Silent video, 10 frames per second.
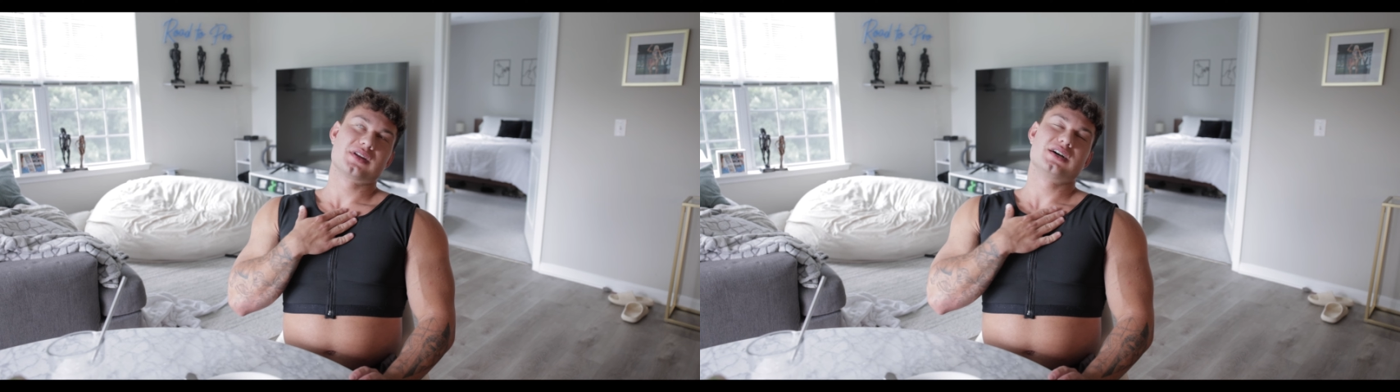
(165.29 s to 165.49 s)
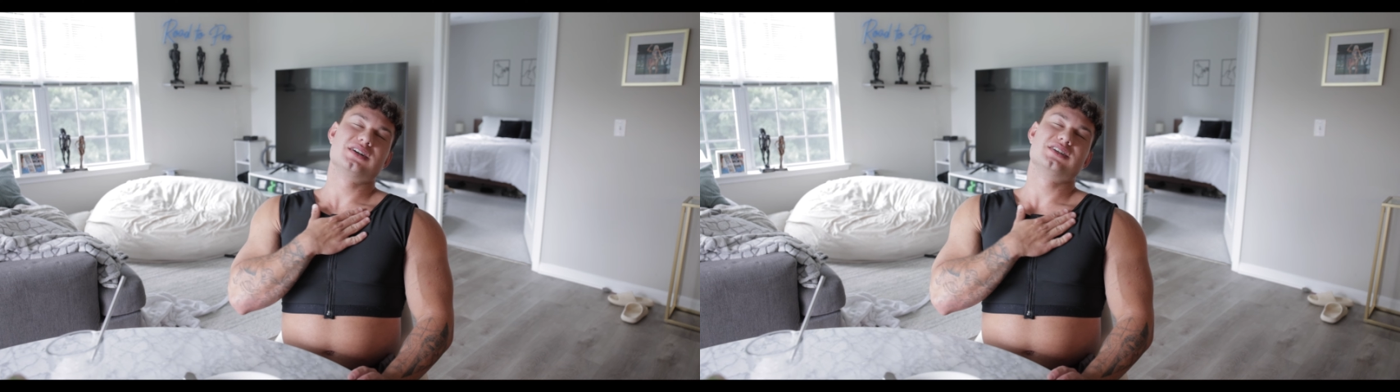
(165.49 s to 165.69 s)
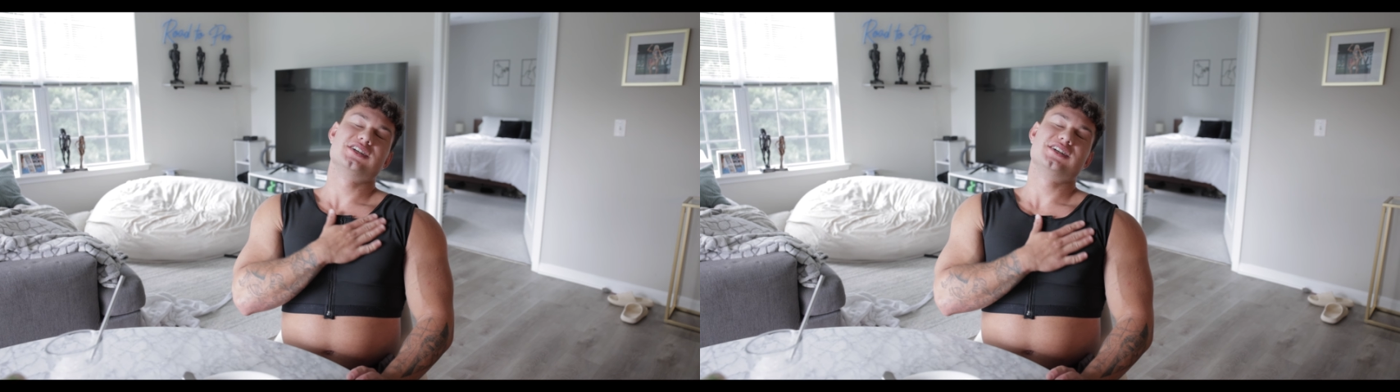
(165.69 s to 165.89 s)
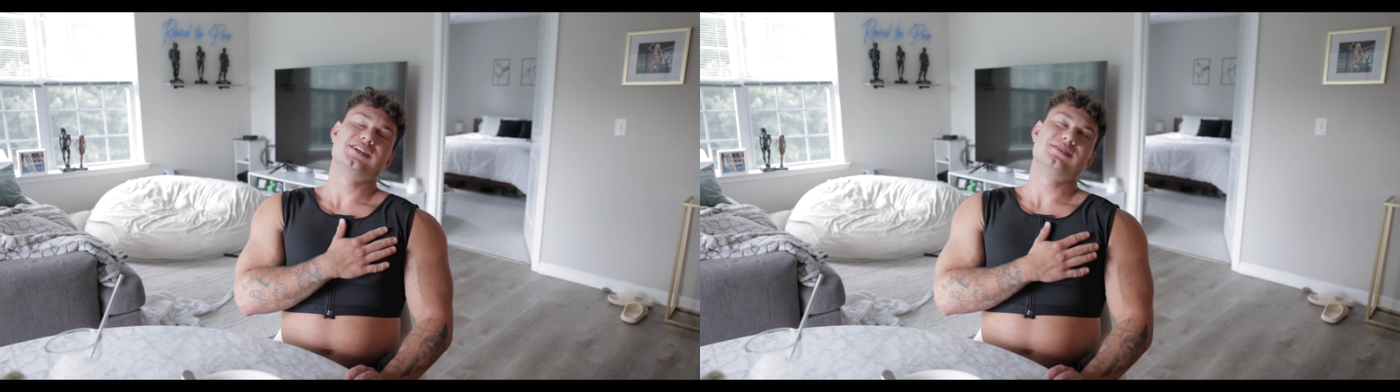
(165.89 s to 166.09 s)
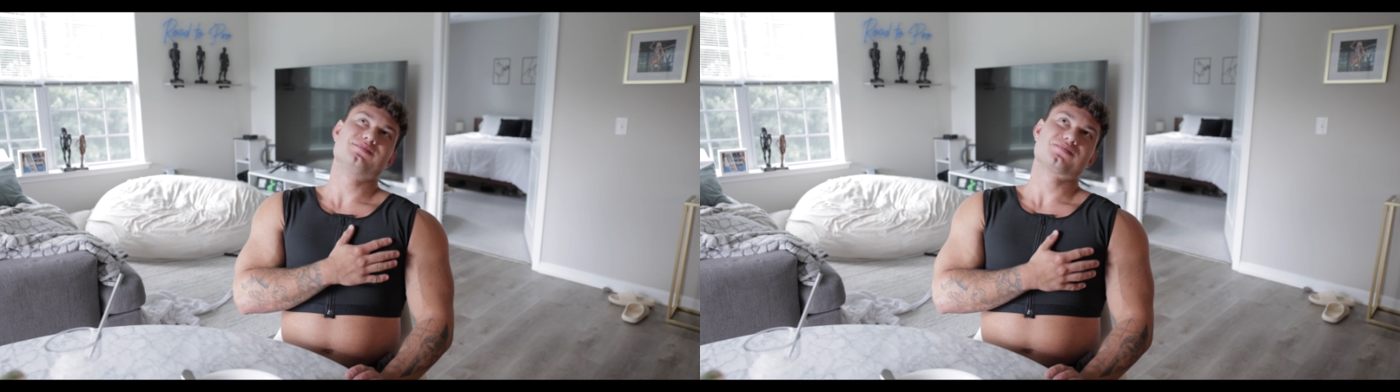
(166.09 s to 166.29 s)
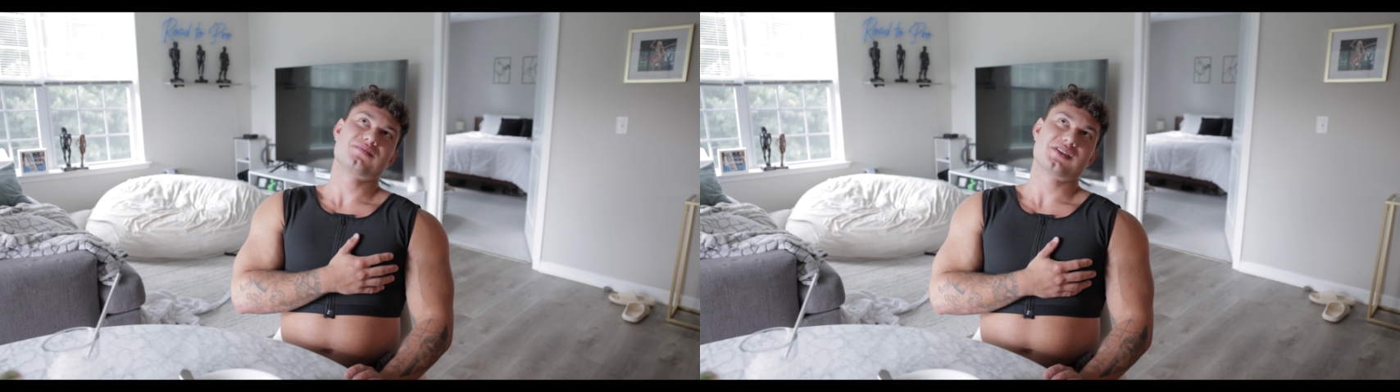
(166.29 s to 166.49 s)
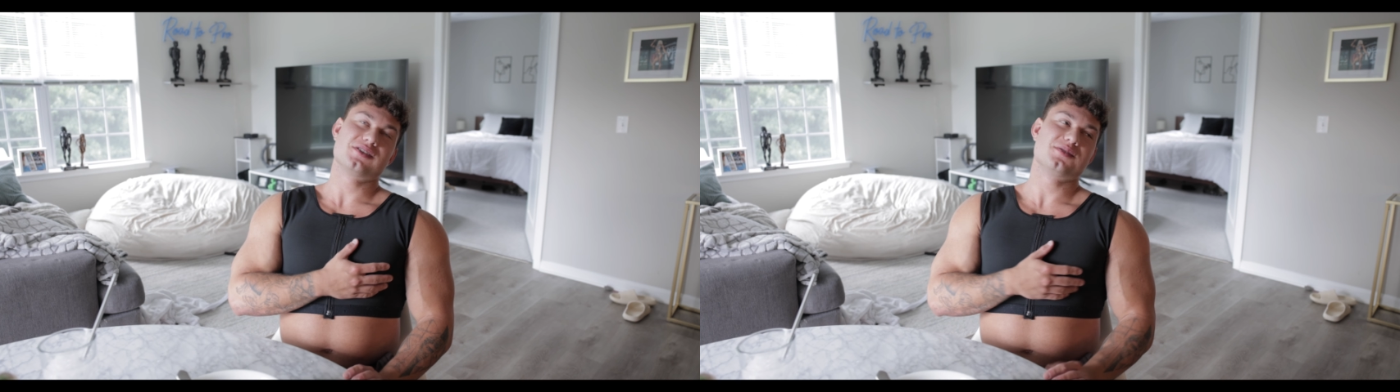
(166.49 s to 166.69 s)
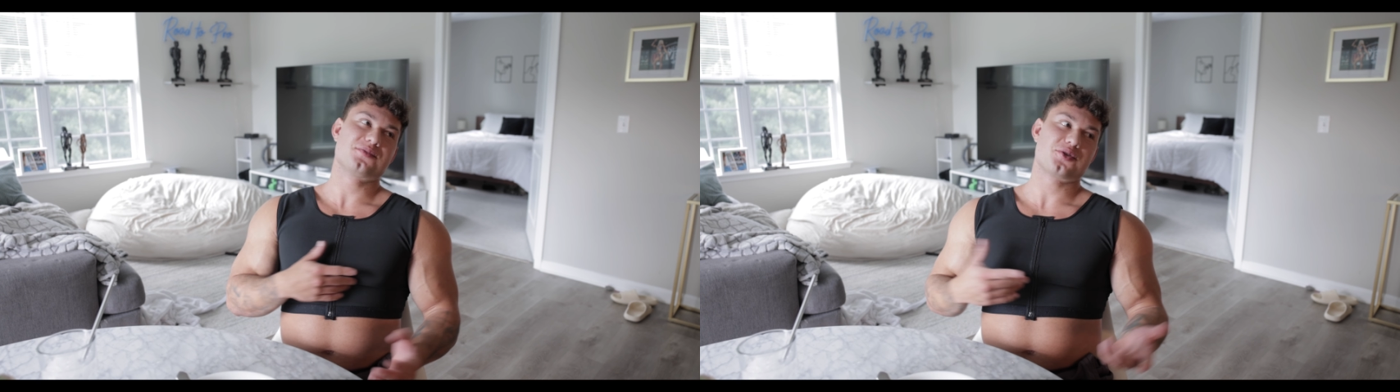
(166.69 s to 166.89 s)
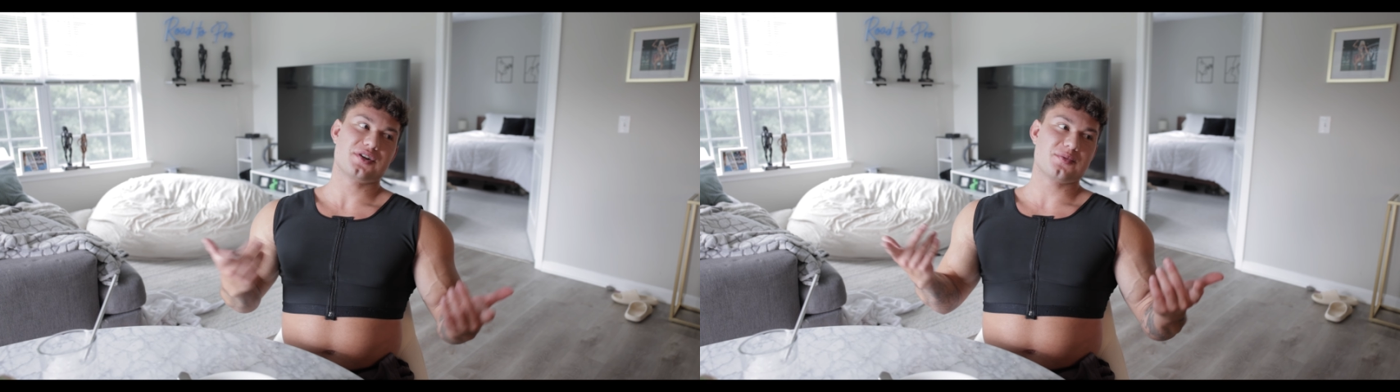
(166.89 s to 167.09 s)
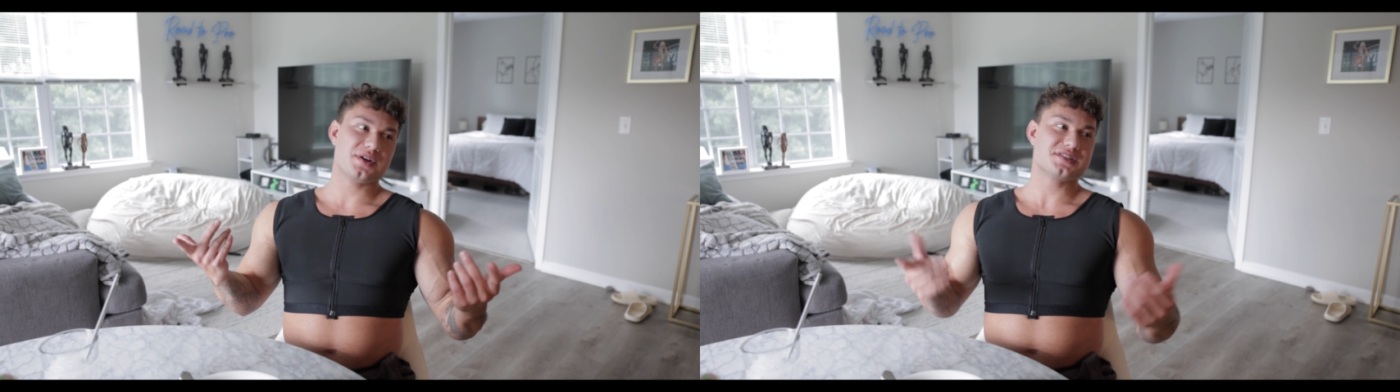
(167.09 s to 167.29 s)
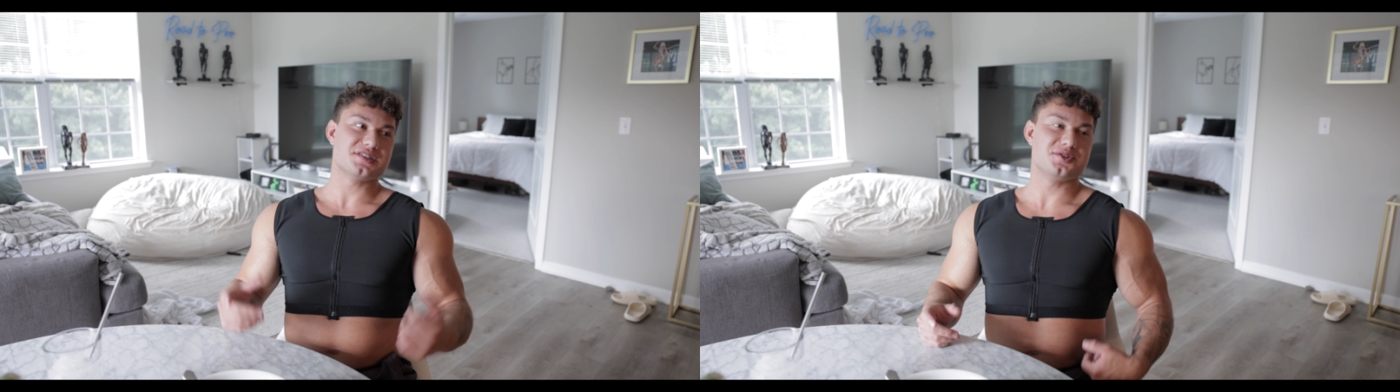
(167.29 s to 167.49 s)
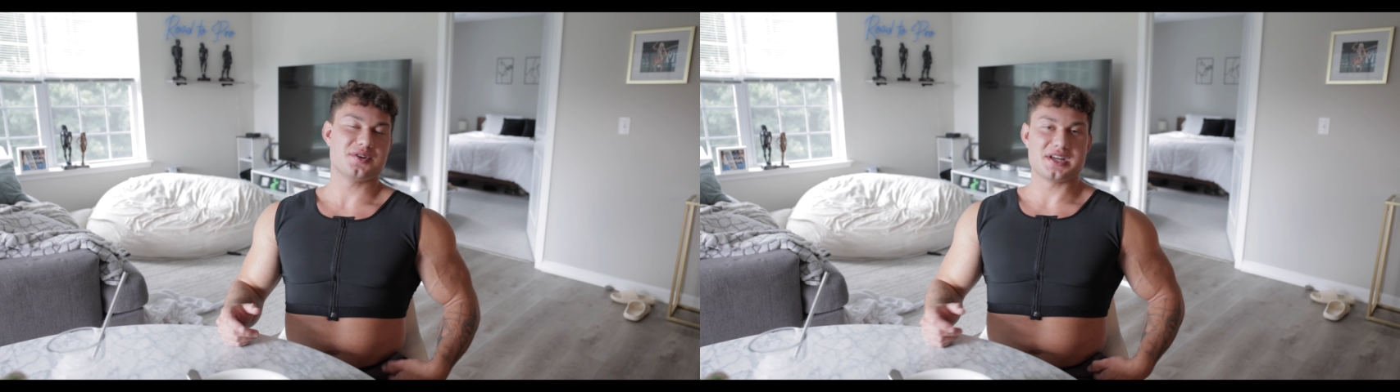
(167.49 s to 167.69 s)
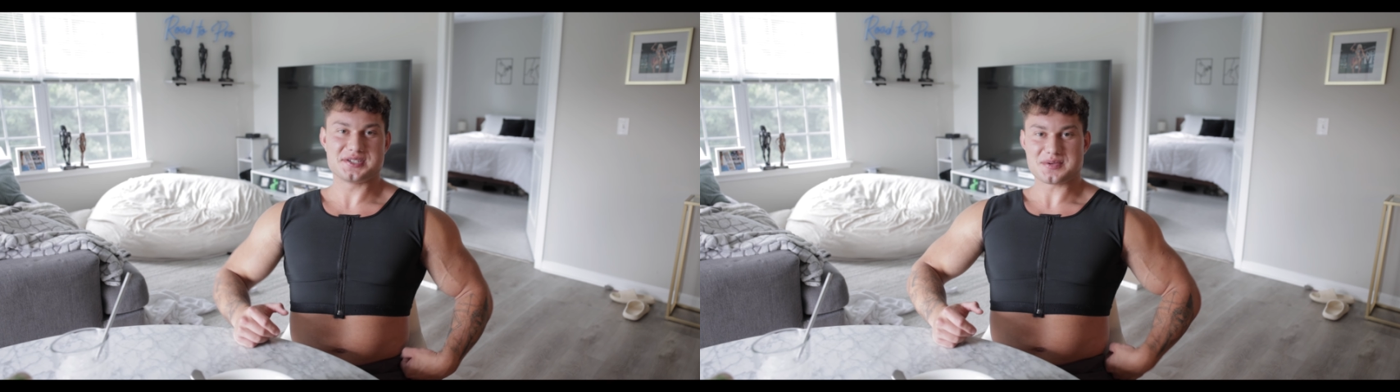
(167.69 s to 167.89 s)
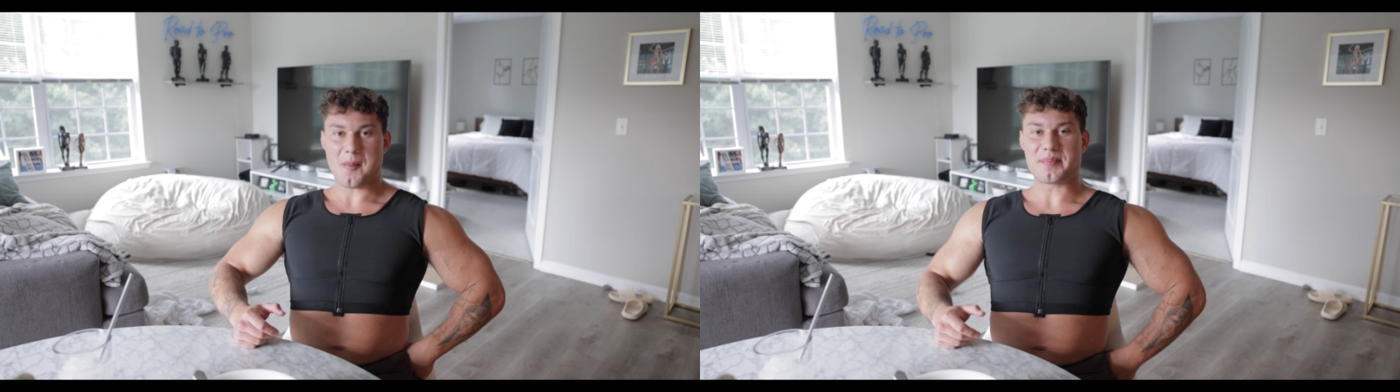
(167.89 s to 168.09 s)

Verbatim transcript: Um, like three weeks and two days.